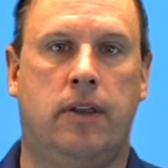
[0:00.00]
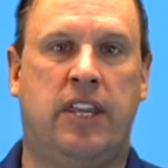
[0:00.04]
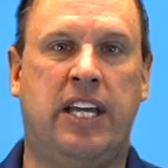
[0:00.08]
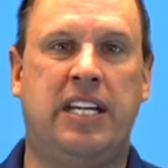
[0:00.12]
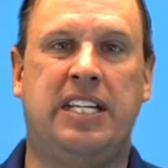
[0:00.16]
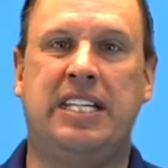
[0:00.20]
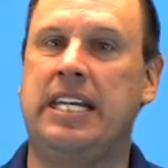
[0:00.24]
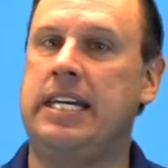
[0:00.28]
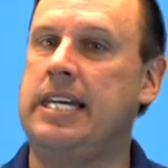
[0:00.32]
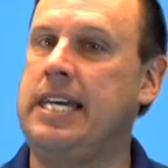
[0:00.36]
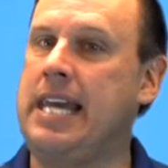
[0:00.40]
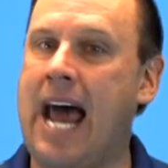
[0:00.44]

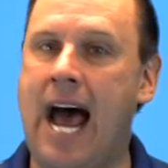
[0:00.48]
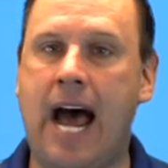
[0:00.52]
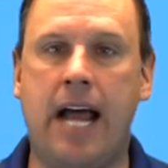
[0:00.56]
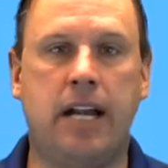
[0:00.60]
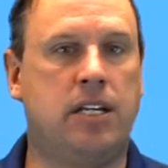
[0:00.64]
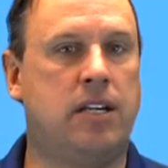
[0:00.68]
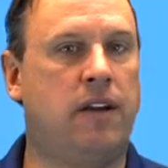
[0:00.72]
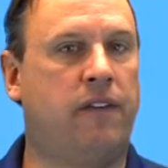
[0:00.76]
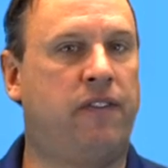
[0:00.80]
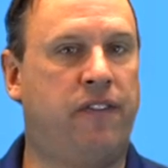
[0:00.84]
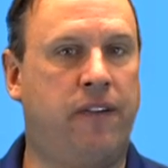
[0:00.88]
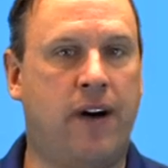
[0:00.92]
that did
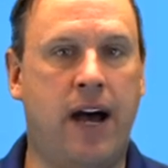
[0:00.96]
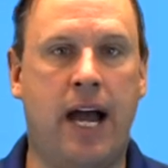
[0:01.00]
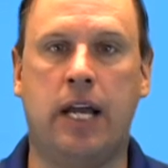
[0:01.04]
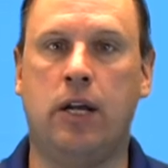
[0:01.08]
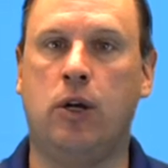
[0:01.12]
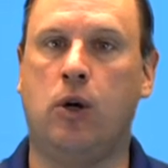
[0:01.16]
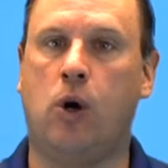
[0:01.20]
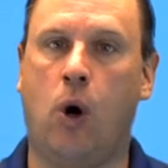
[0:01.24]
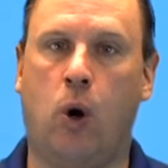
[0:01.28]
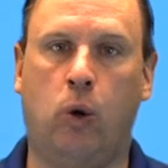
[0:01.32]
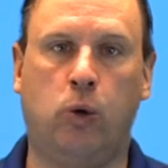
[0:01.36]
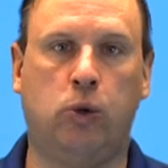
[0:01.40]
not
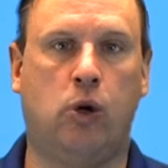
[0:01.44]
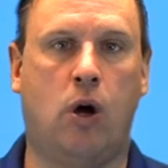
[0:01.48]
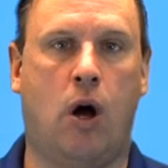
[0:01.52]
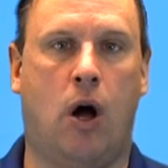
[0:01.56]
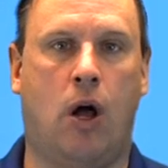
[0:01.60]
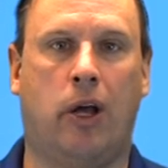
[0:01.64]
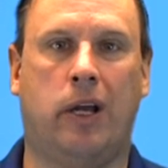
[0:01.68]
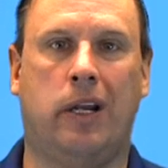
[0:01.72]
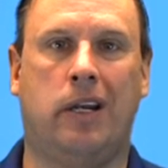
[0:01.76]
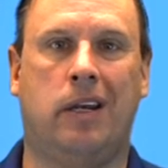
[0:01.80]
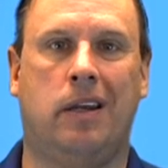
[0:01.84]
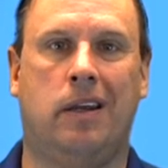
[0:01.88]
define cold
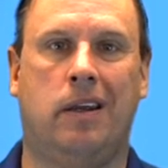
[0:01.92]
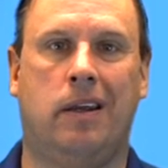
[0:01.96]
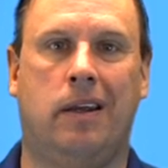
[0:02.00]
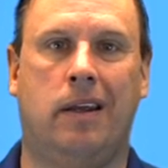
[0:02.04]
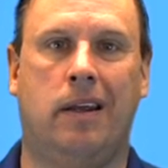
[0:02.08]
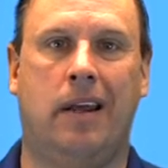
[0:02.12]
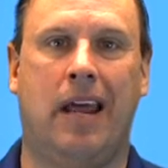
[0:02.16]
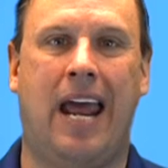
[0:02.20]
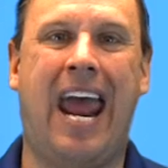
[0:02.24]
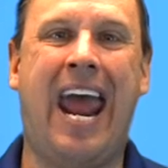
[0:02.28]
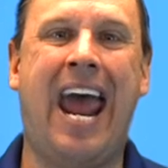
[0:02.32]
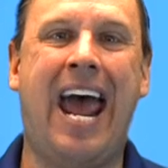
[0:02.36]
calling
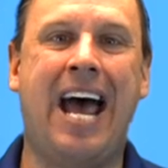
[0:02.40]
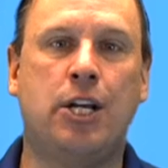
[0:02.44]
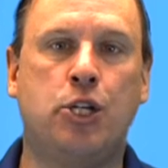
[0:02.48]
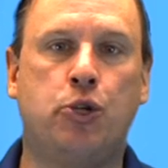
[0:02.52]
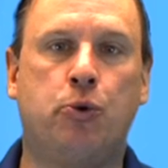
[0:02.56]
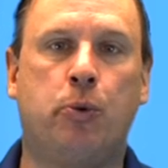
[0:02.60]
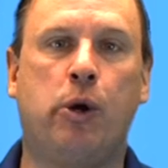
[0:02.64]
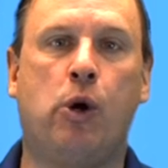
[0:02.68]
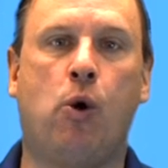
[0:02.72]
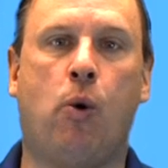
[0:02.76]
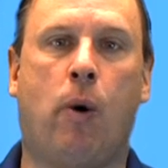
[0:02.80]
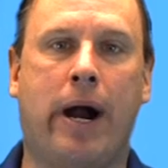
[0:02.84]

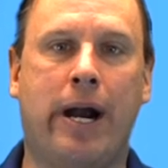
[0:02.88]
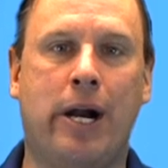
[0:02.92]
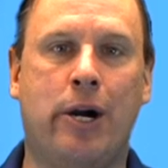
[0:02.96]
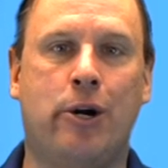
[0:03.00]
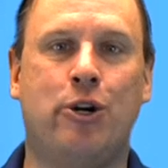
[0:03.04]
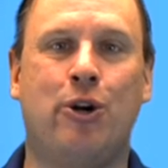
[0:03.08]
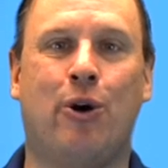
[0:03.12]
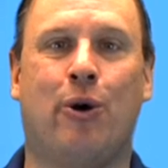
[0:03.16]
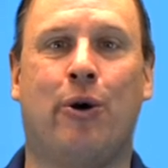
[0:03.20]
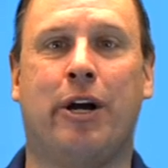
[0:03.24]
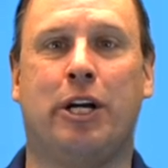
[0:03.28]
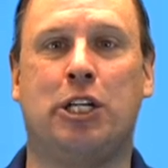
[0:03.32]
as
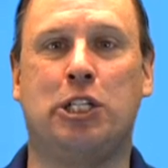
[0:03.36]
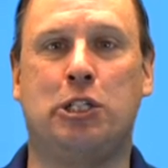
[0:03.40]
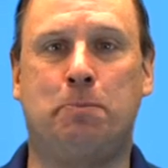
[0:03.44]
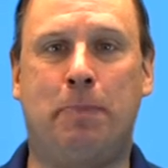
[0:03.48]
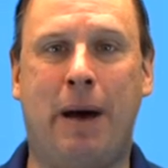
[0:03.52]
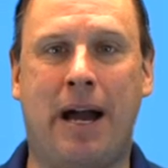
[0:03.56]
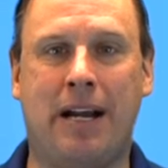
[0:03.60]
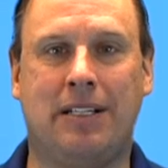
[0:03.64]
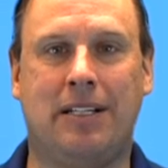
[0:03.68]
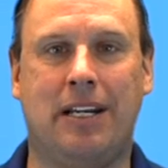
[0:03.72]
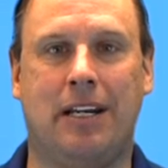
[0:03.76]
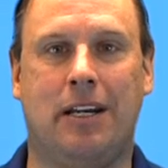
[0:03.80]
required or
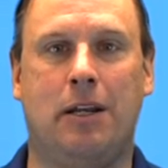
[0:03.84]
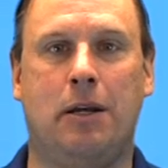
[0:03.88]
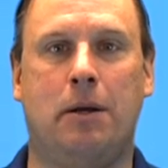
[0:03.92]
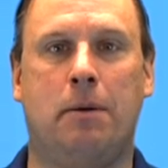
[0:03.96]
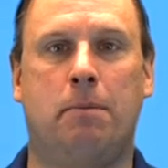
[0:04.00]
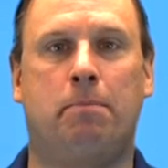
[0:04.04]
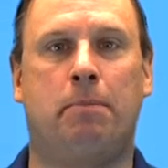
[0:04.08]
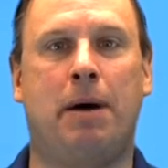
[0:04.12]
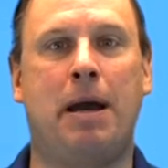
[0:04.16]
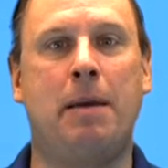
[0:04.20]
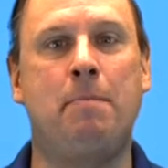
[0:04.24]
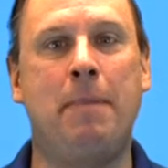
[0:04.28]
expected
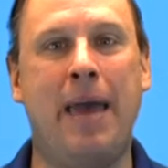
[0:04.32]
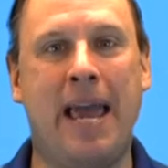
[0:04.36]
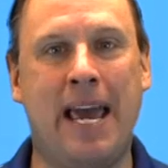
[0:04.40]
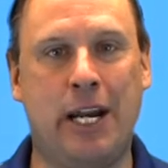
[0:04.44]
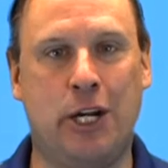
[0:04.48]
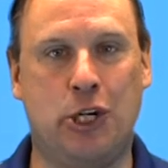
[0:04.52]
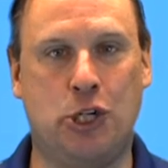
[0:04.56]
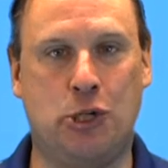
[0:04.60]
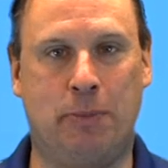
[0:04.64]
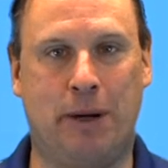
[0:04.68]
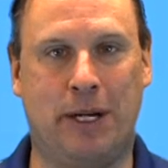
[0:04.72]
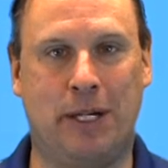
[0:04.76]
by
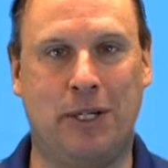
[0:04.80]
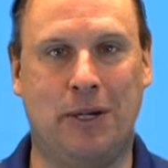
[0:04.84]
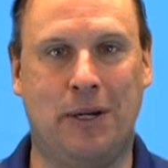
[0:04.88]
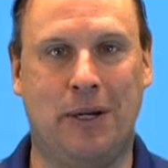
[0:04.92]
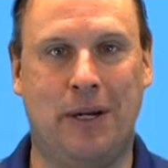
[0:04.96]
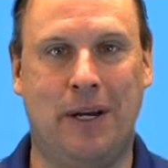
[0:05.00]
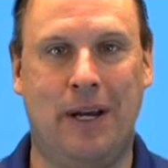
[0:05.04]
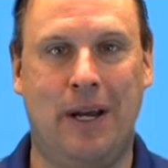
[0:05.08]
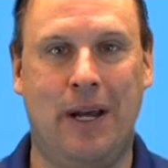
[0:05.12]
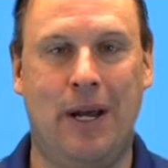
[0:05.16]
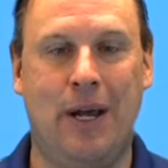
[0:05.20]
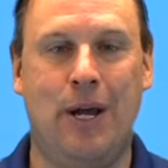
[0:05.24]
management.
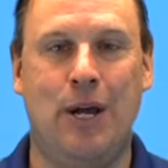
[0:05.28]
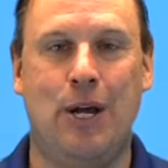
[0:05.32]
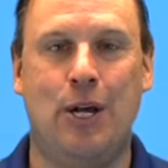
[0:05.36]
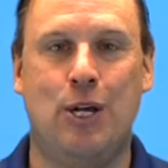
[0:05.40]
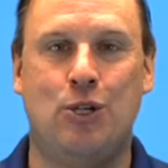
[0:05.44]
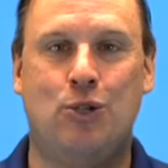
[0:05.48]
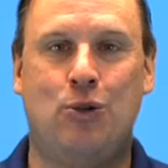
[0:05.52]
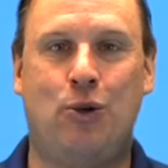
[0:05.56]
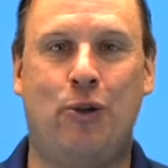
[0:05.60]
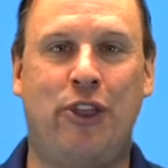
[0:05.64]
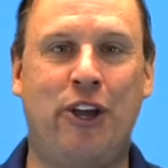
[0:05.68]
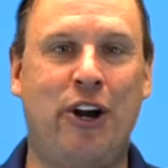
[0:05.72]

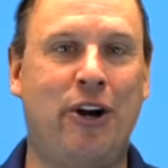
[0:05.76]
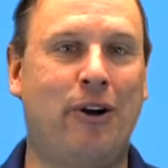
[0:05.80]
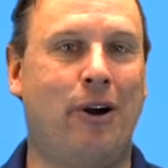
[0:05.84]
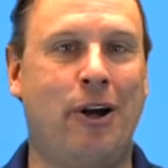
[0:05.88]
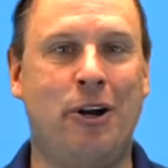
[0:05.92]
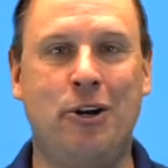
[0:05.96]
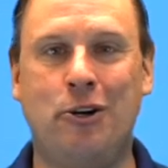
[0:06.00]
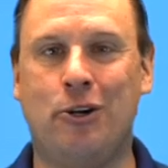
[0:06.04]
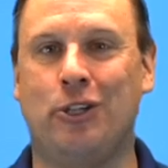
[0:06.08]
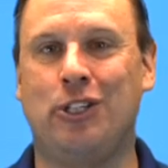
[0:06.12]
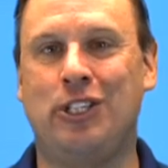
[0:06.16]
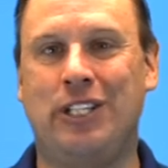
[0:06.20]
So their
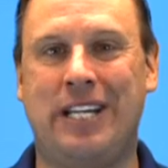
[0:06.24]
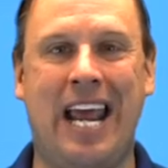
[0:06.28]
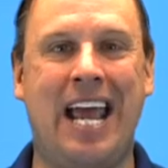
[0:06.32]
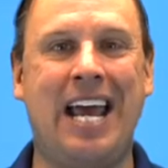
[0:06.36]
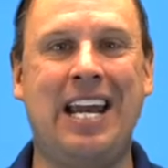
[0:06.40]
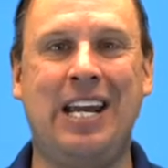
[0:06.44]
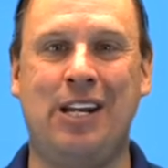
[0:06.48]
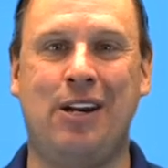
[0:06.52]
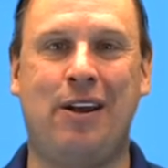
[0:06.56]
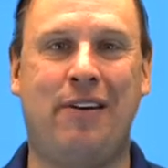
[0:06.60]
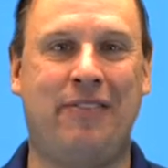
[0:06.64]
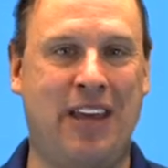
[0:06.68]

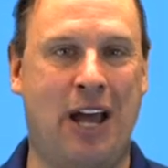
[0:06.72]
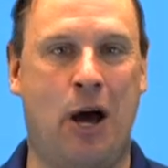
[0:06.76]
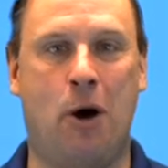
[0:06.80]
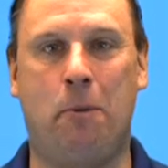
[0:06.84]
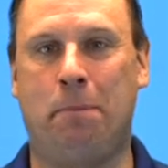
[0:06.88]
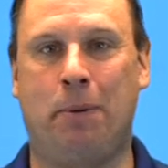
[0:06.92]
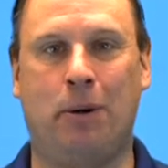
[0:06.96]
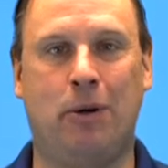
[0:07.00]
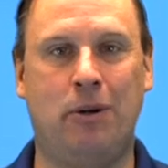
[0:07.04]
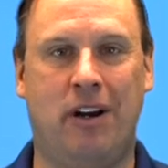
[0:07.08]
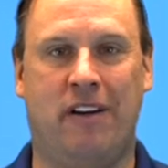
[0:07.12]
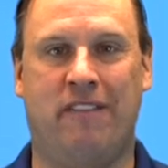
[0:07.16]
understanding of the
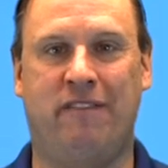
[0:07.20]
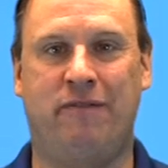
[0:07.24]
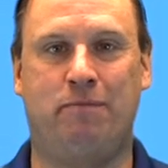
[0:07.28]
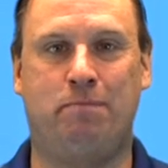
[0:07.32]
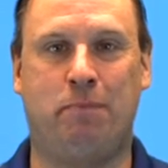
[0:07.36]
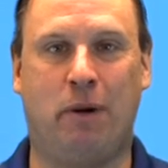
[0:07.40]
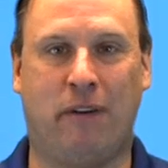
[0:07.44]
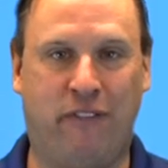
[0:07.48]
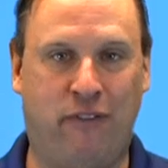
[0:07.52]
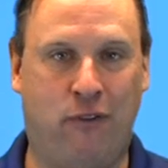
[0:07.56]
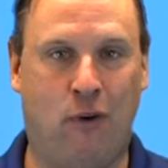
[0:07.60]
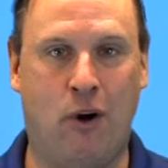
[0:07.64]
output of
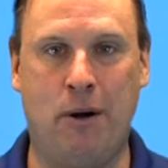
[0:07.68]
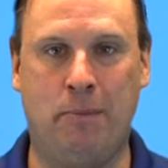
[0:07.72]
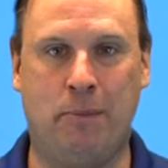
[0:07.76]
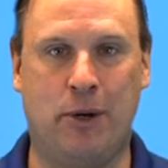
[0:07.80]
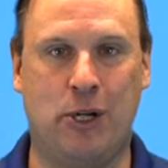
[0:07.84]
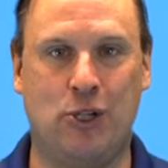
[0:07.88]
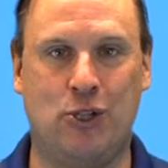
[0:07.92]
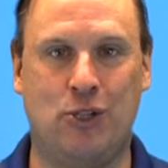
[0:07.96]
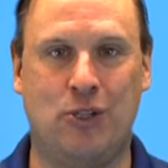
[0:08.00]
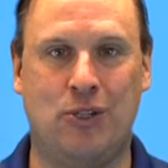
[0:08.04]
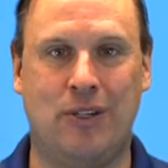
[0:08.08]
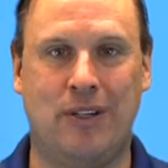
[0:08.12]

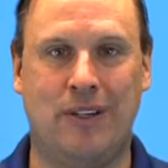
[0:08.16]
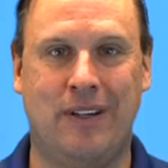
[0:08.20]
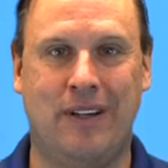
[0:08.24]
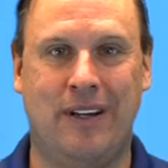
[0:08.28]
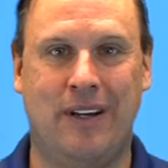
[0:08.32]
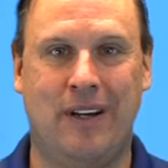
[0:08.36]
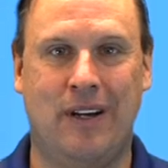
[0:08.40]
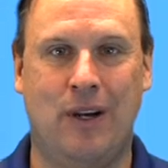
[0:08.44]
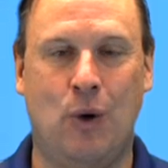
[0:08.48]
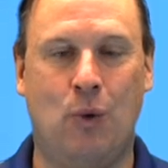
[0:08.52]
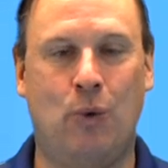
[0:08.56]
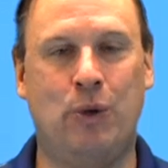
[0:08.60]
performance
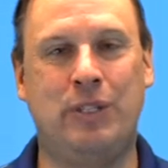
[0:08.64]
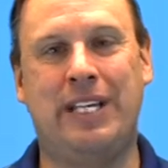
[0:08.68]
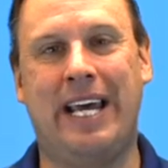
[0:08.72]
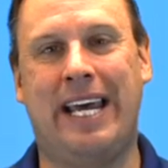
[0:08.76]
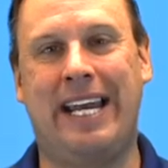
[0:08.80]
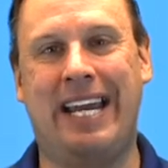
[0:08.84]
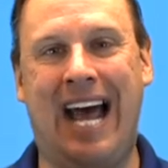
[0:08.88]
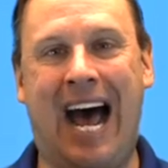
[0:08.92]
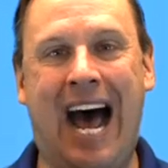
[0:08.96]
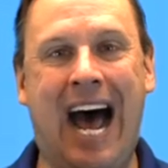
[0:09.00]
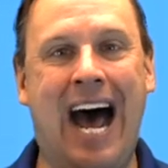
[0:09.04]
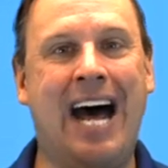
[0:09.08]
was
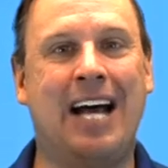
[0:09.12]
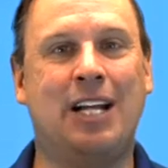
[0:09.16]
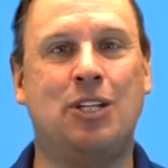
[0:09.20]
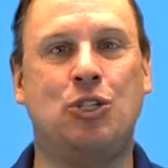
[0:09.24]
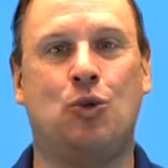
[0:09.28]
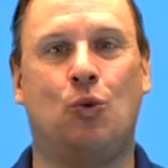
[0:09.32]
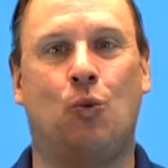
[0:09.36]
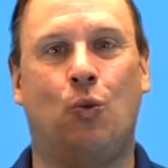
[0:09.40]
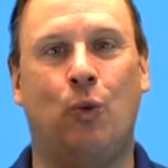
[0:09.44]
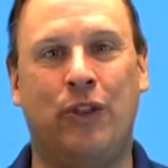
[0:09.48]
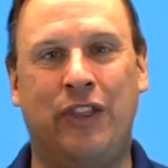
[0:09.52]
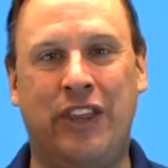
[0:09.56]
at
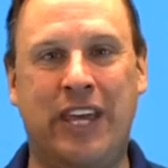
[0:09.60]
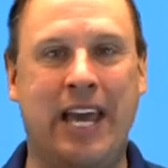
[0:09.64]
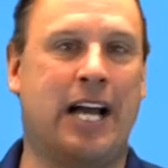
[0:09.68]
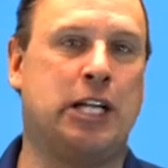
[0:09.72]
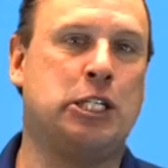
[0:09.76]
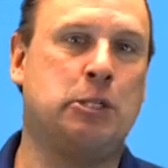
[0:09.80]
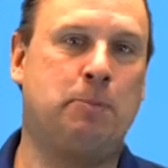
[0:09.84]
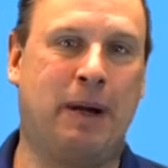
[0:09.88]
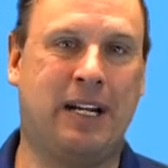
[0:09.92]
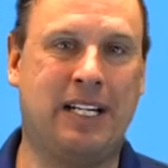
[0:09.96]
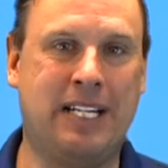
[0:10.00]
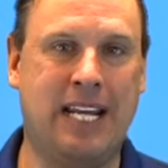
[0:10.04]
odds with the
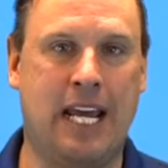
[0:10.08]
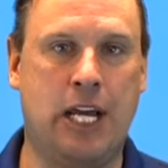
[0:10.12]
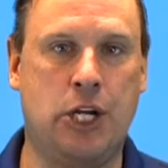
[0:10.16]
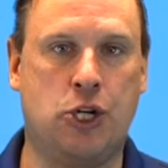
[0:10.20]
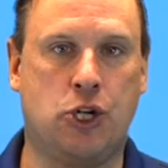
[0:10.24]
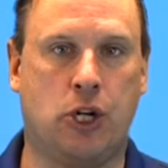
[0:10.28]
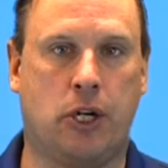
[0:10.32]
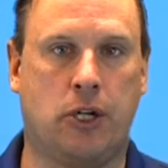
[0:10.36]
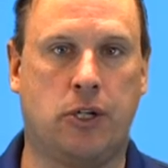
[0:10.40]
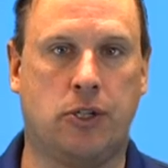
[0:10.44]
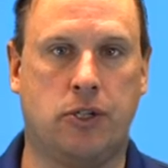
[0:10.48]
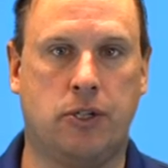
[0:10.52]

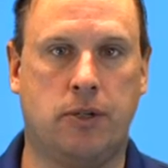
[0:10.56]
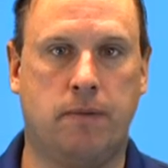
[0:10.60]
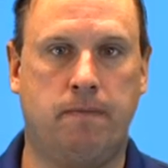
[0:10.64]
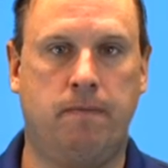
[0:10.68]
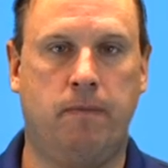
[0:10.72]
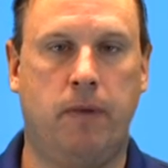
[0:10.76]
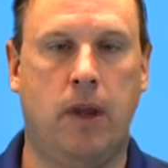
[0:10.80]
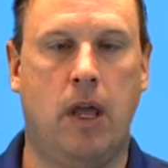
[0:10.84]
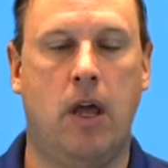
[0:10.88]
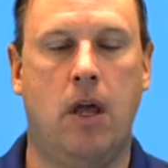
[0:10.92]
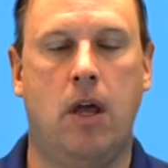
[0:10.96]
expectations.